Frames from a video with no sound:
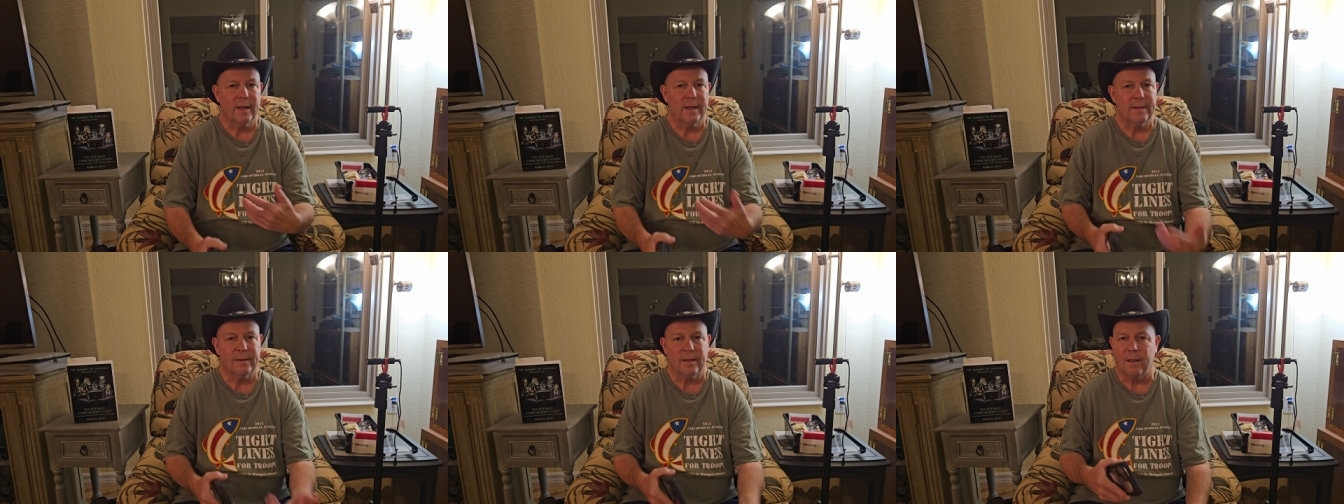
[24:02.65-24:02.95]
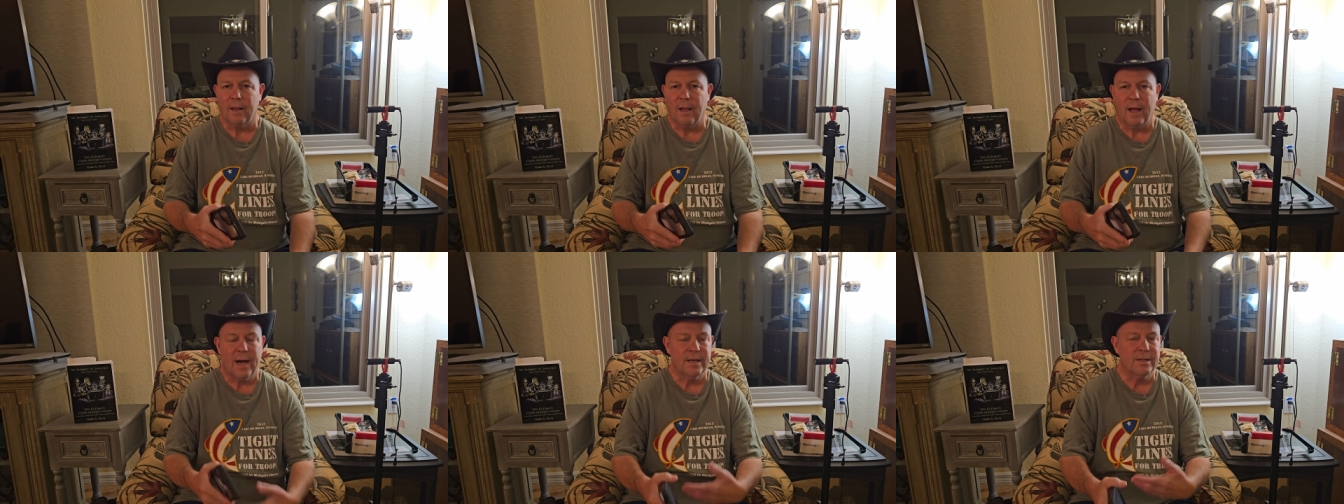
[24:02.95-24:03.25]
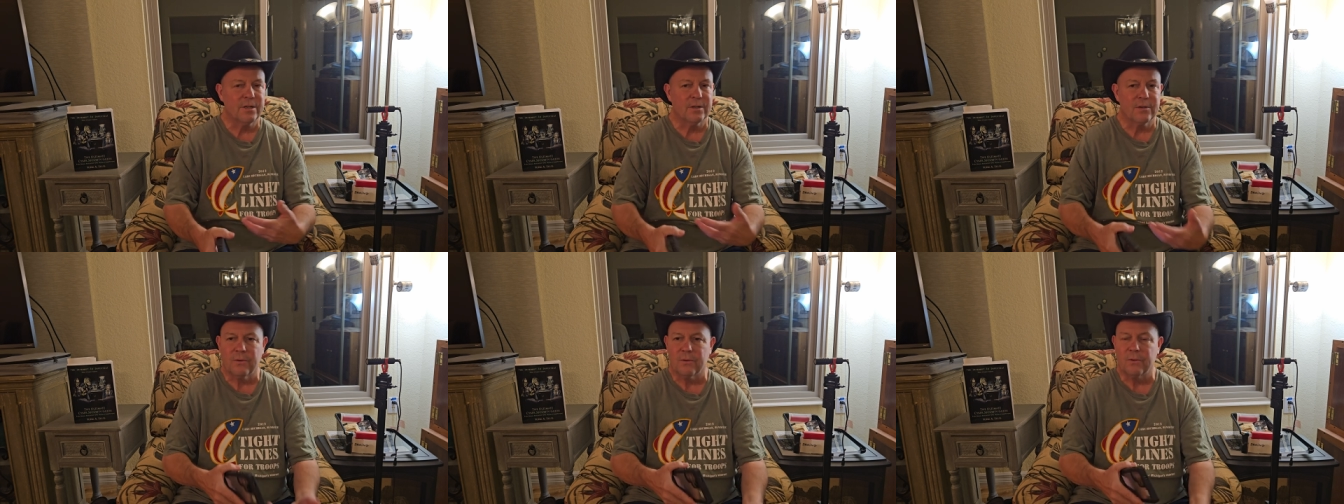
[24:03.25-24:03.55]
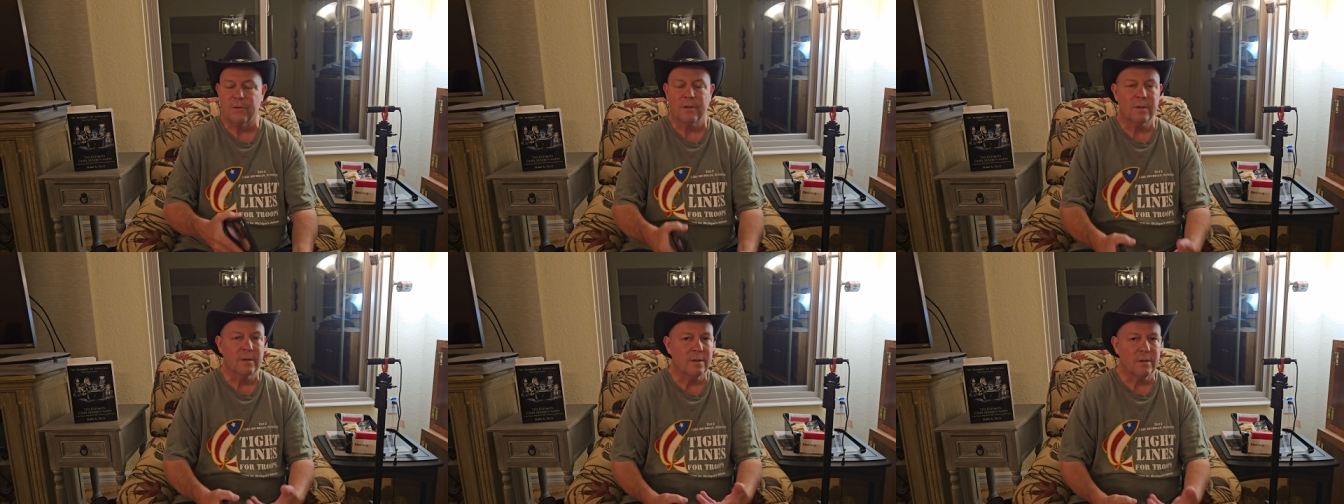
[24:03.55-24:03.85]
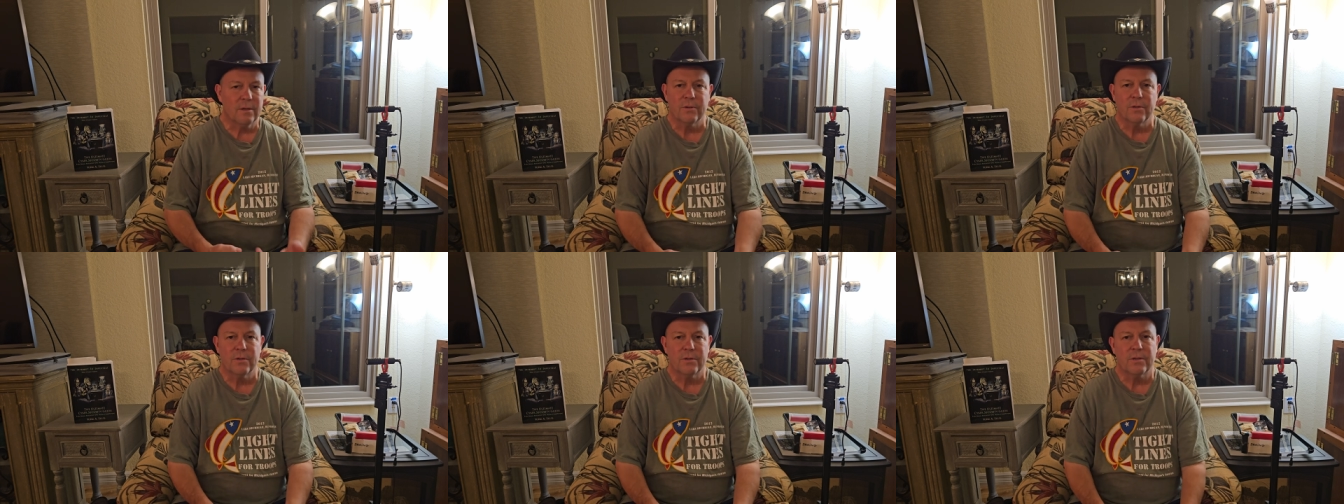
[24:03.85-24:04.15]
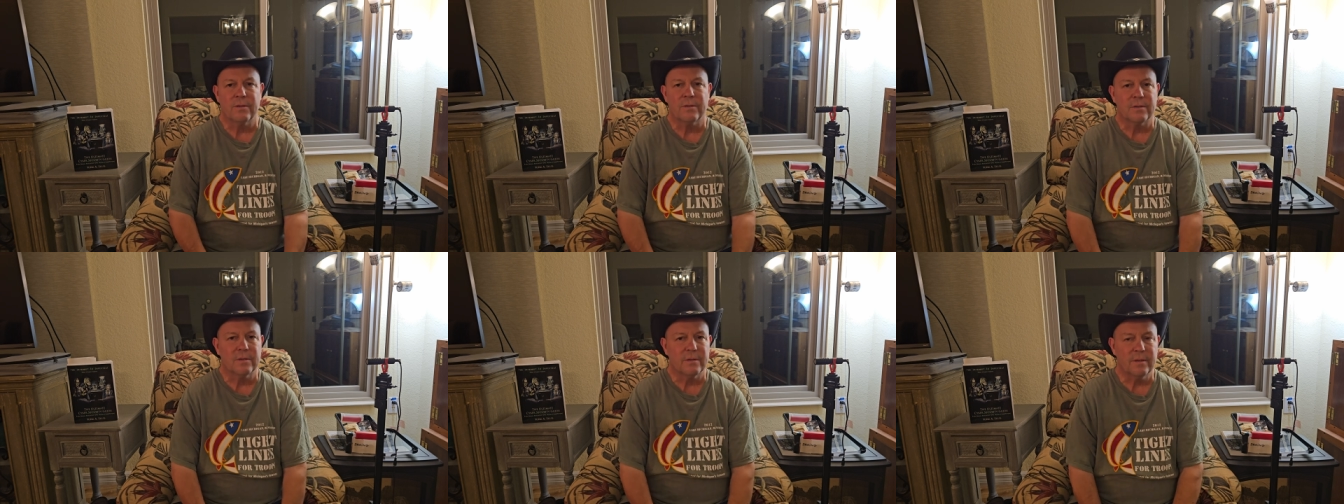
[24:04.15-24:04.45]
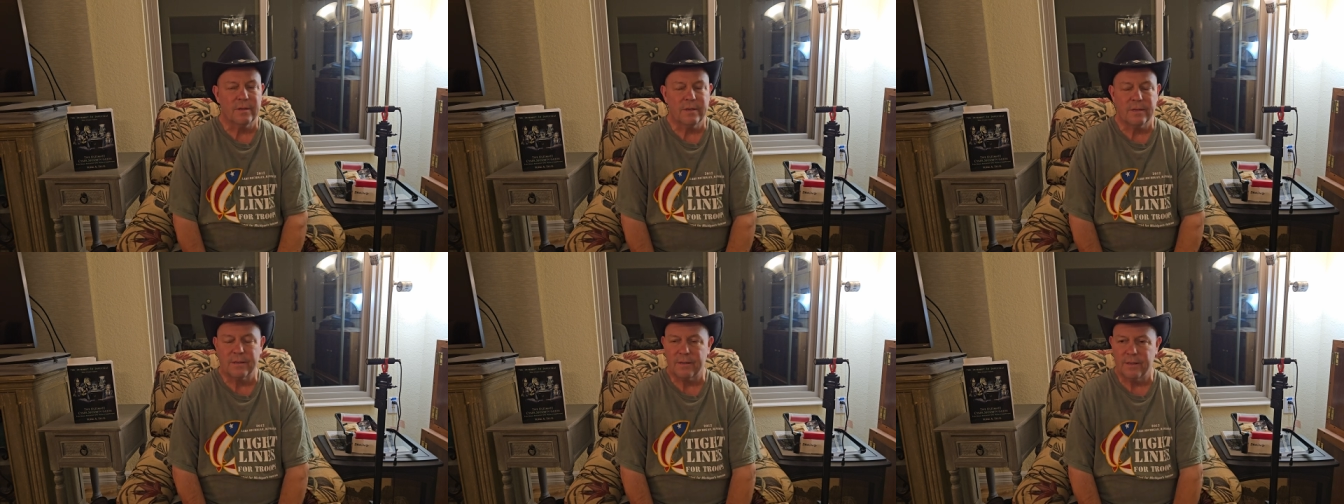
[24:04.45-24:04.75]
like the logical conclusion to
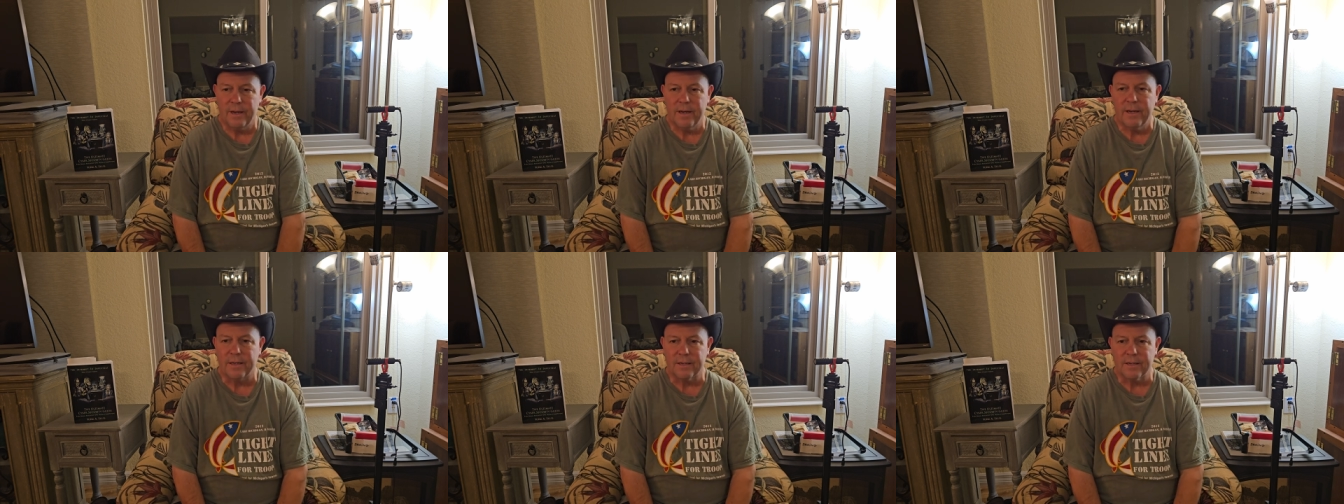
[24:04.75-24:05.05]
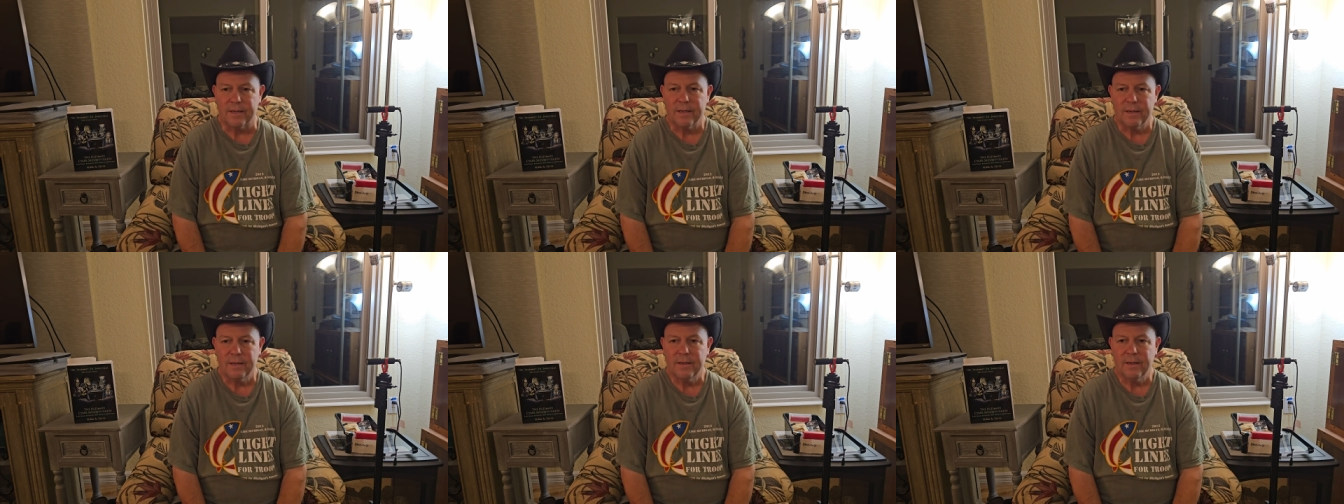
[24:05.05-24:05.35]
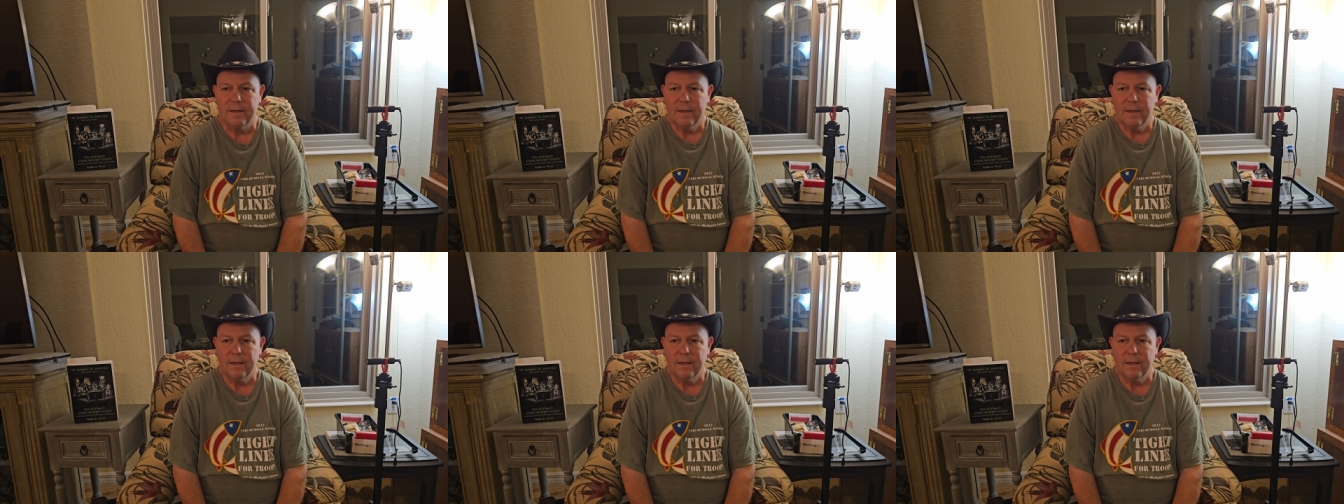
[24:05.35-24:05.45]
these things.